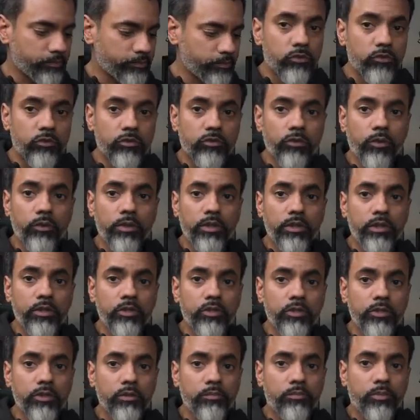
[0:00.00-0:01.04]
So the
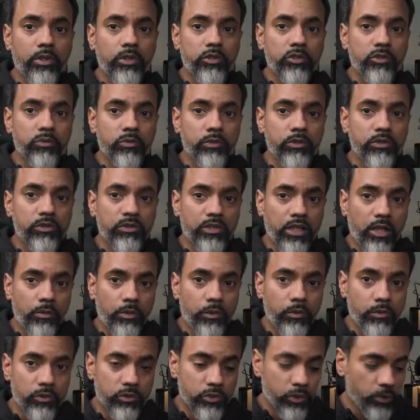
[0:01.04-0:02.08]
initial impressions with this
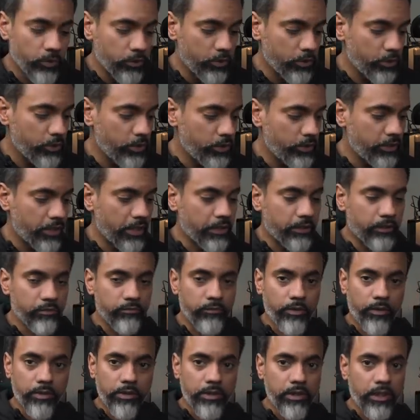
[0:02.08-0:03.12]
camera were so good that the
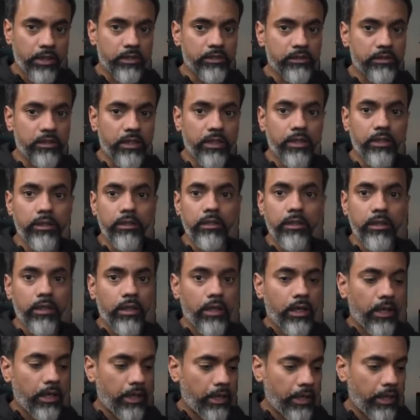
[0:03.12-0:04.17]
very next day
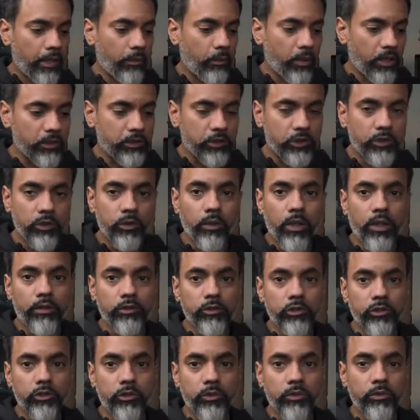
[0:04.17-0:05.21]
I wanted to go out
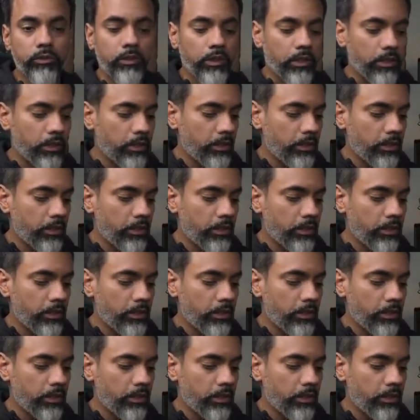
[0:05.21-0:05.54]
and shoot.